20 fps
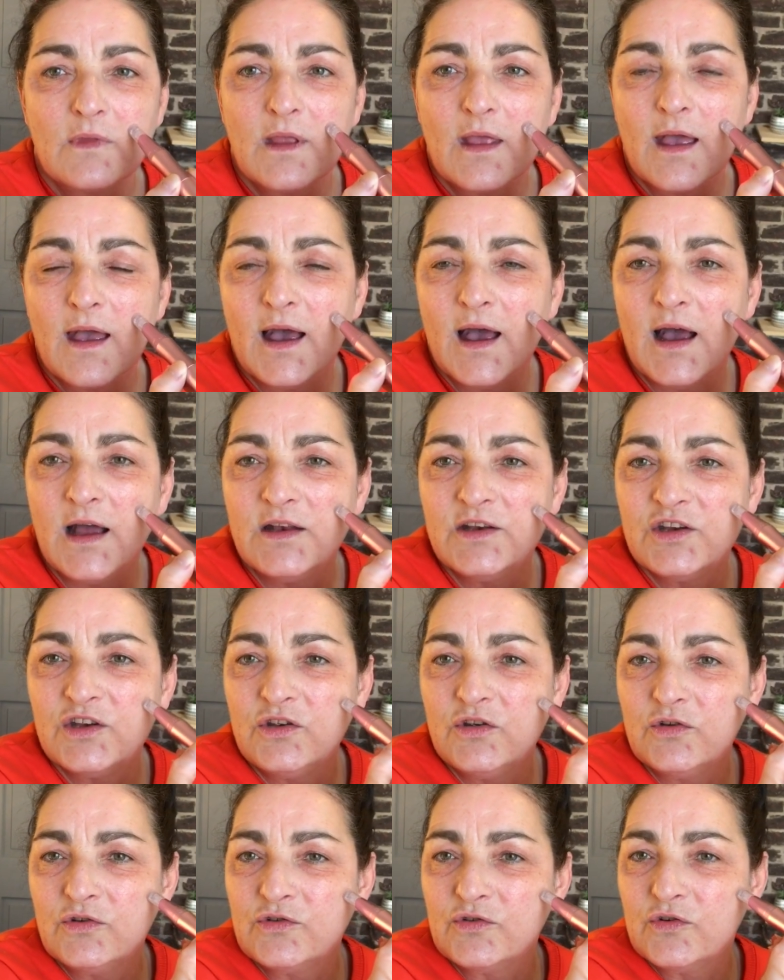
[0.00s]
And
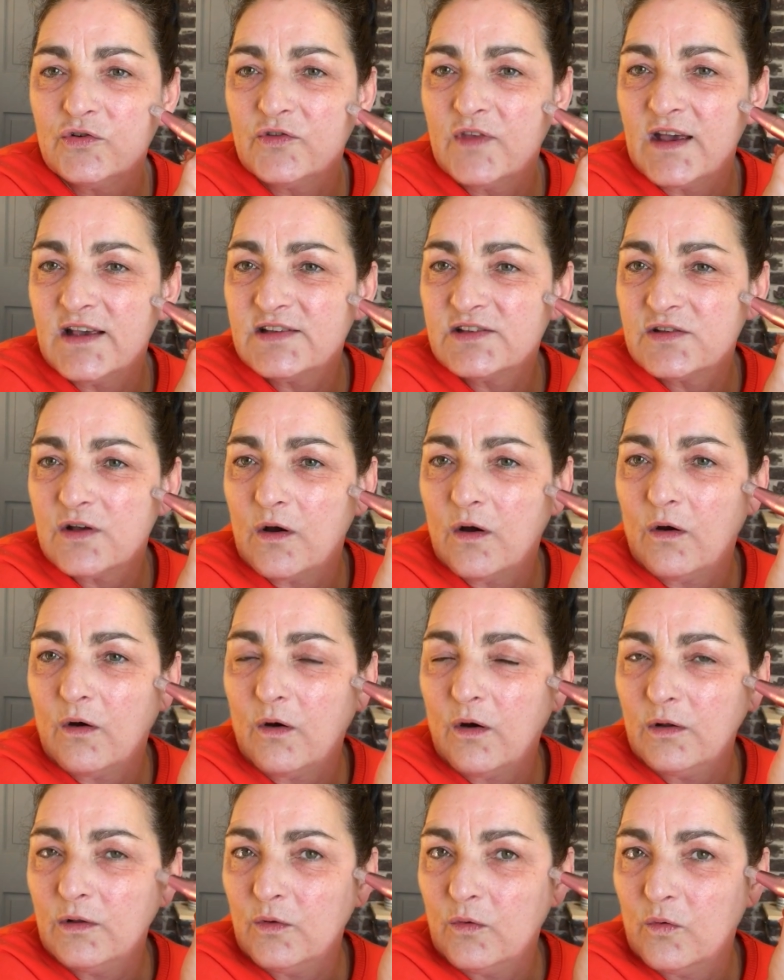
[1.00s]
you do this
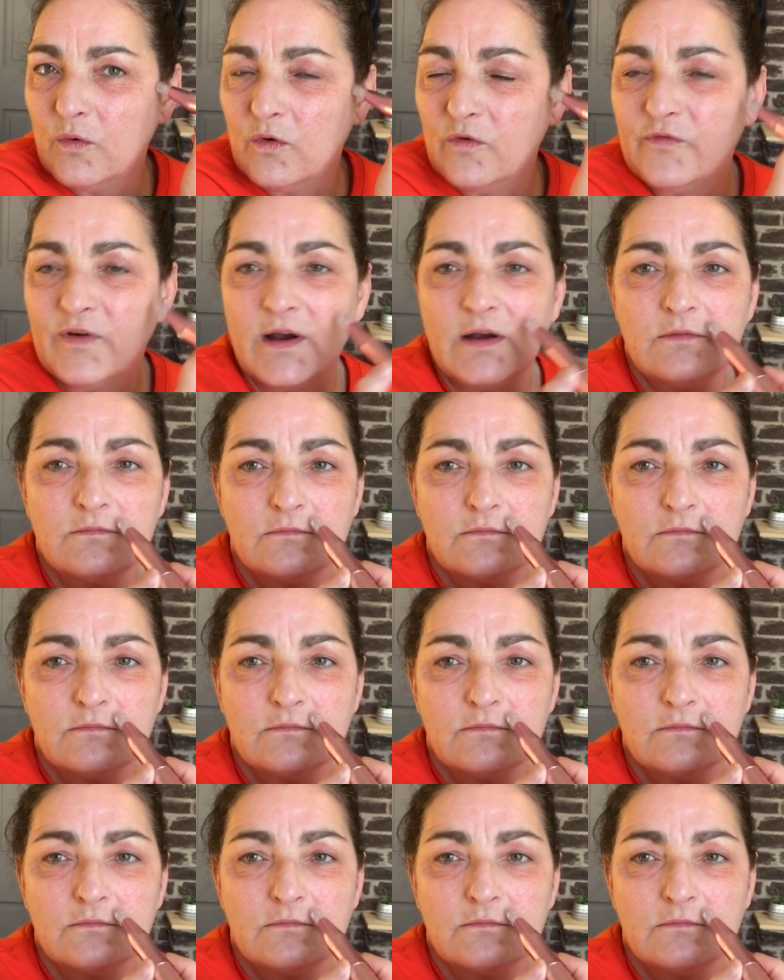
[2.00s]
all over,